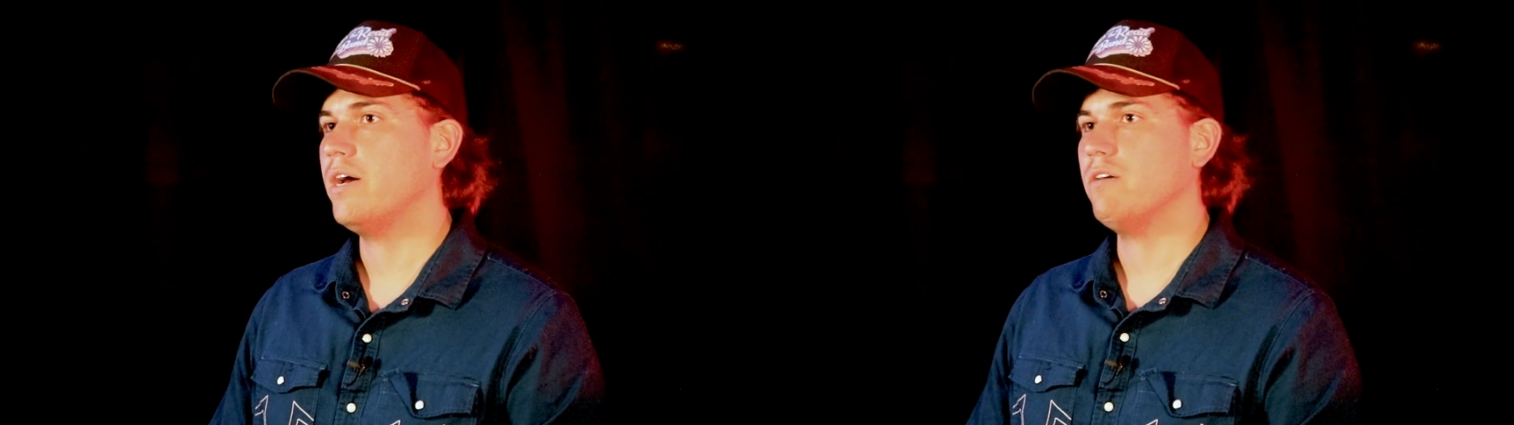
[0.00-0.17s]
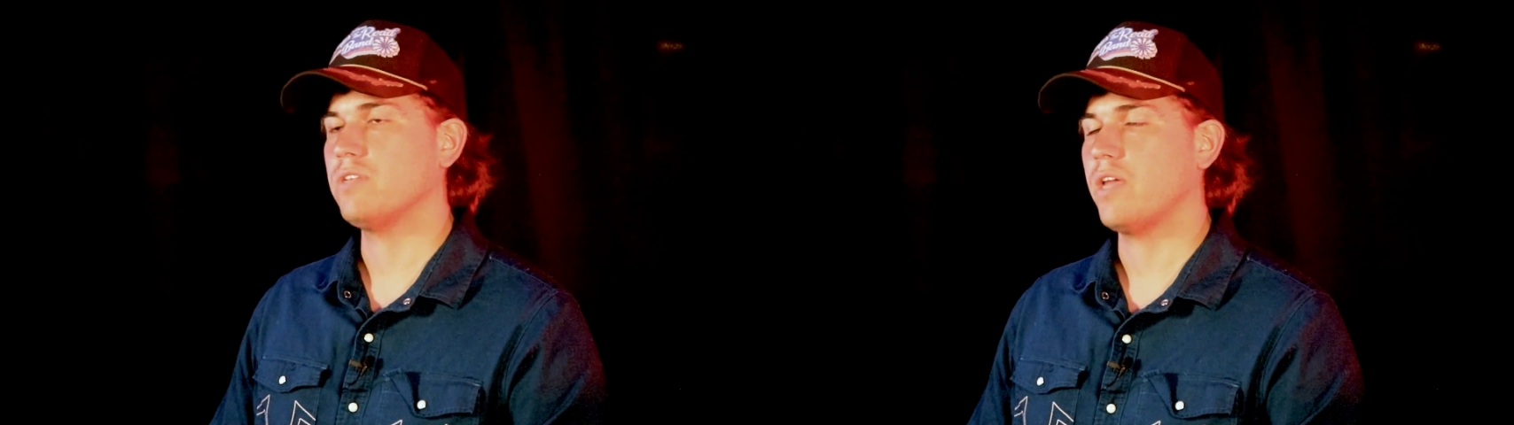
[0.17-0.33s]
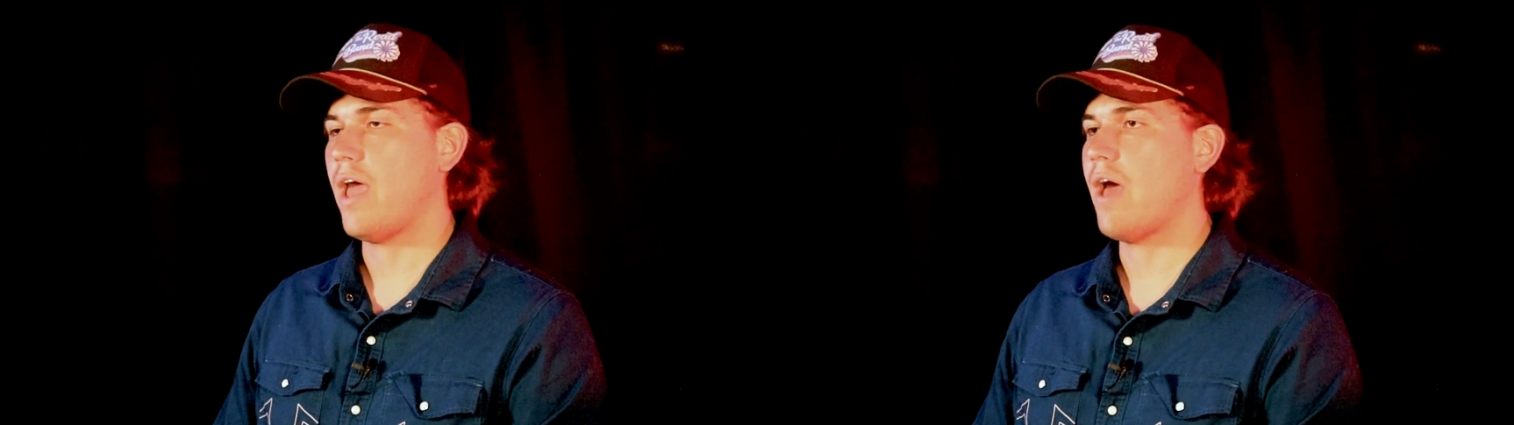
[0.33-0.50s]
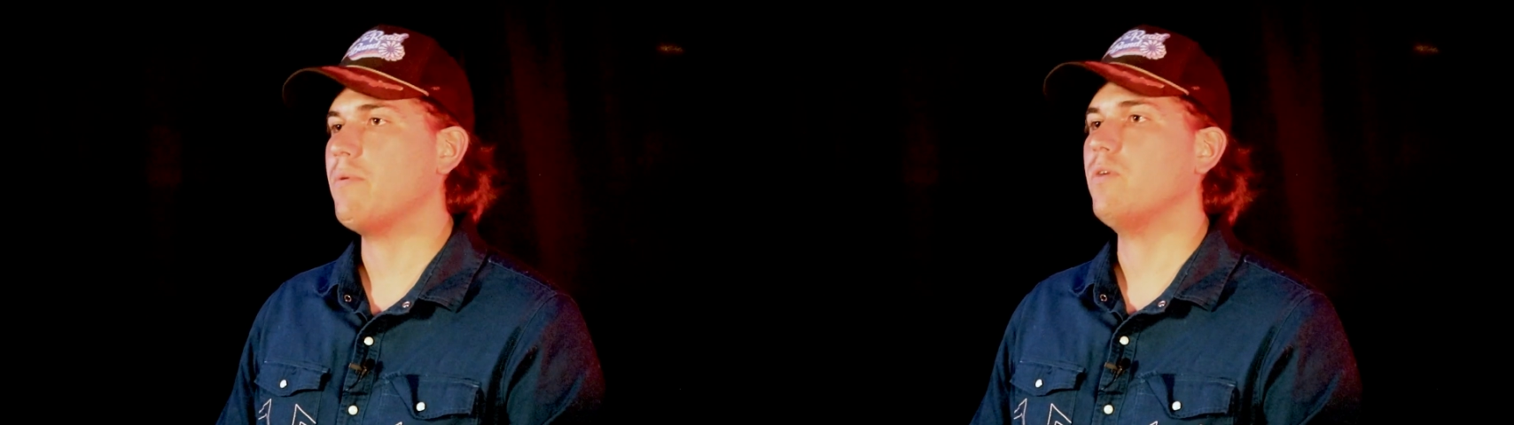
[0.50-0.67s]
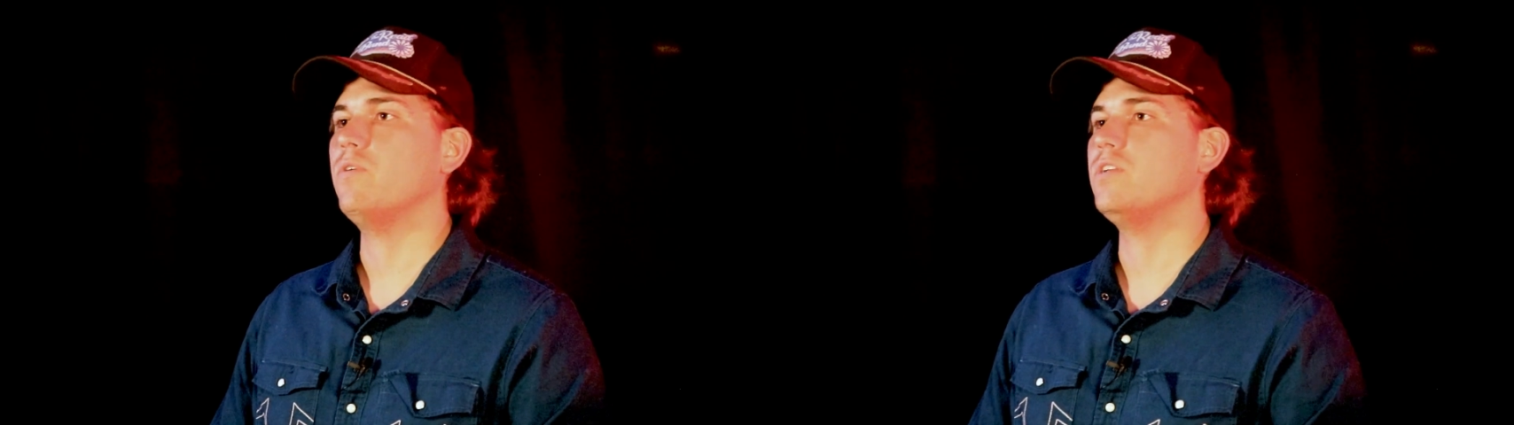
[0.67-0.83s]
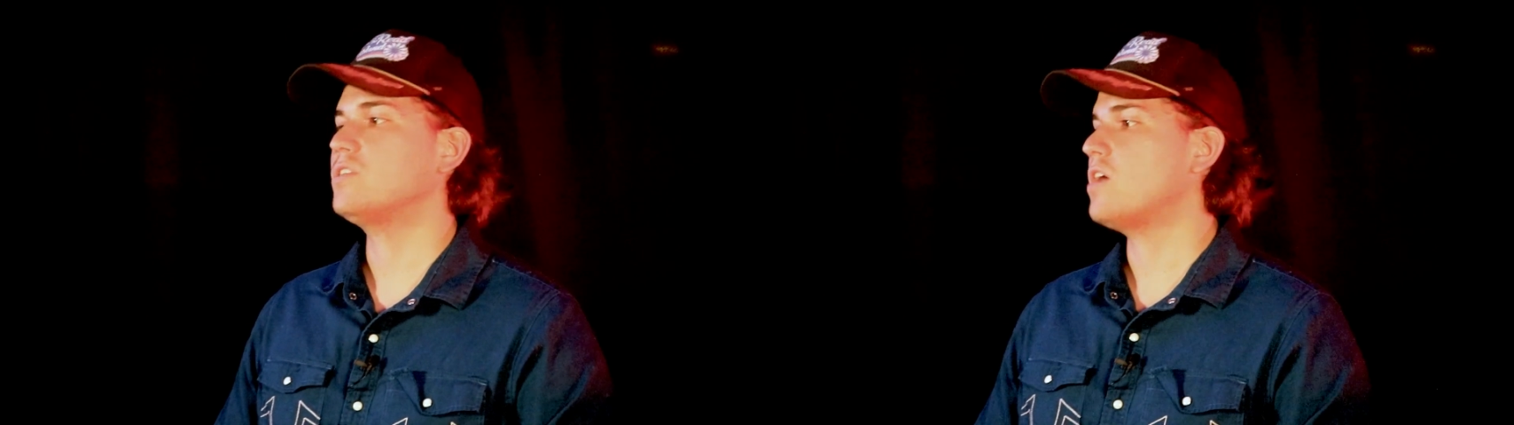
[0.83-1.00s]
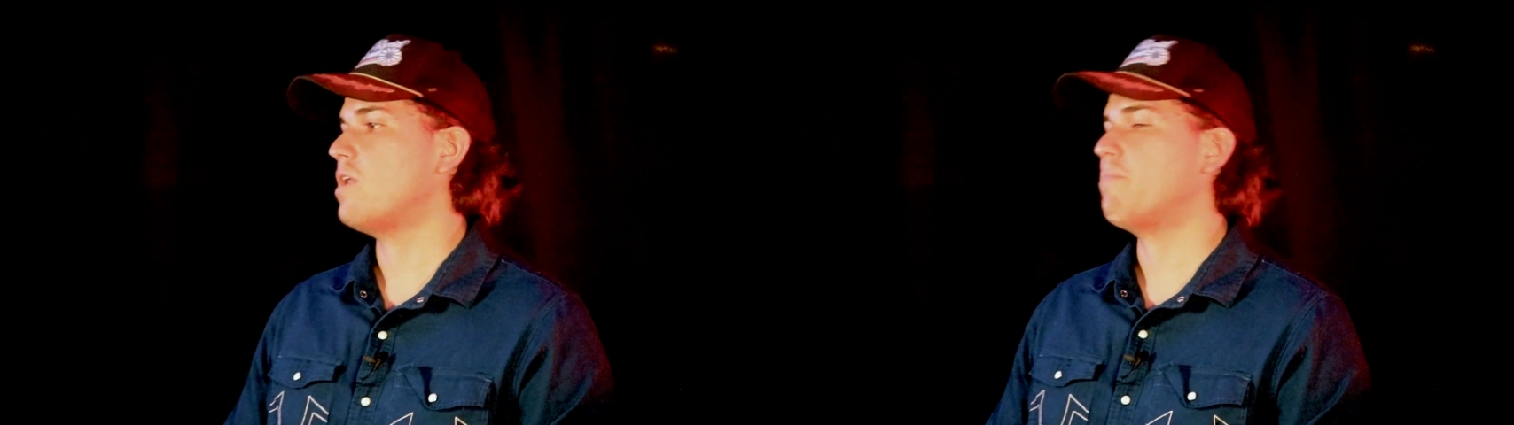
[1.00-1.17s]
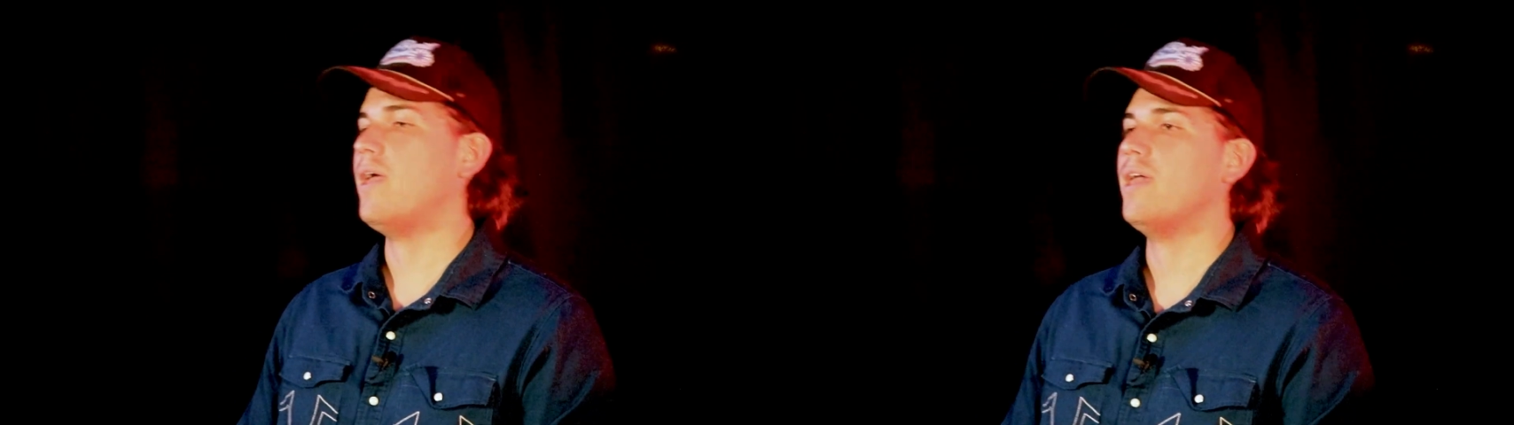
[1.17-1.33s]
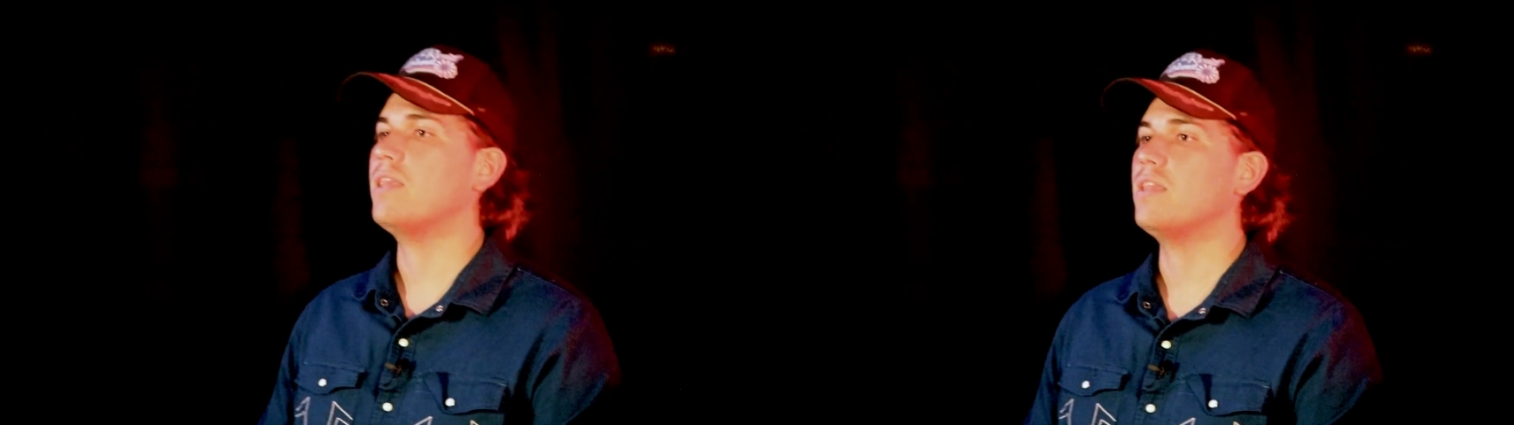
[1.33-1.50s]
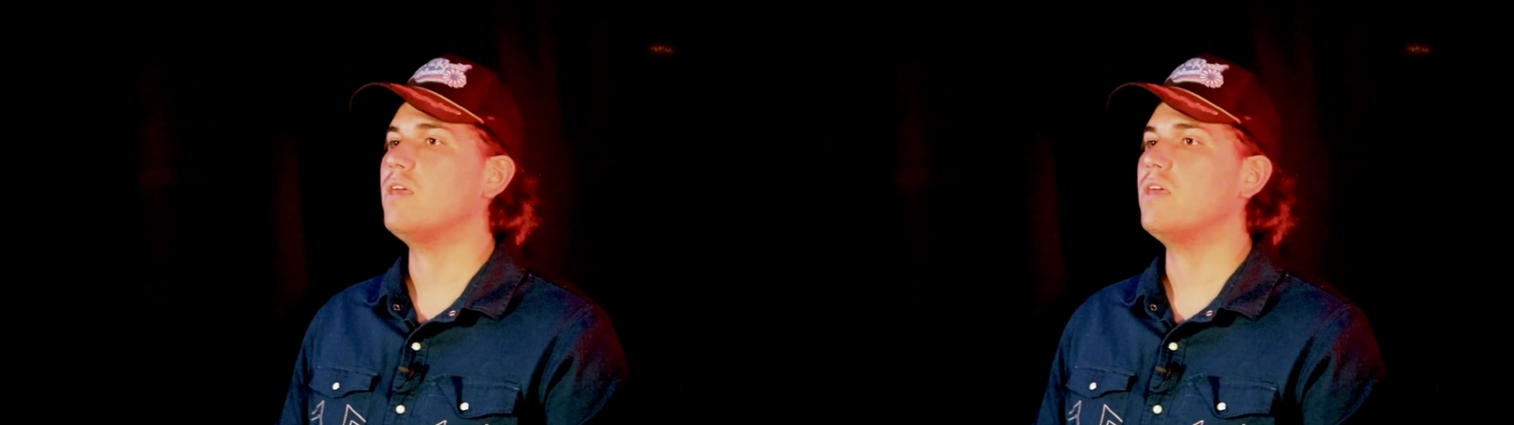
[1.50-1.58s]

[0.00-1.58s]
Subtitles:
I was like, Abby, we just gotta pay and